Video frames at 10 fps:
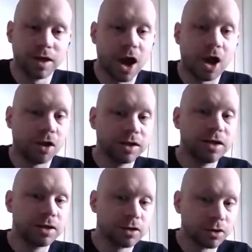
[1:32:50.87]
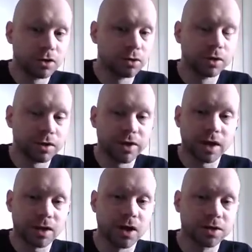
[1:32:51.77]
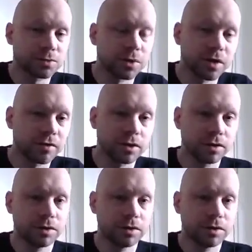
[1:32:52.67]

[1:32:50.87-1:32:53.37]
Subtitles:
I'll eat it, or you'll eat that cost, whatever.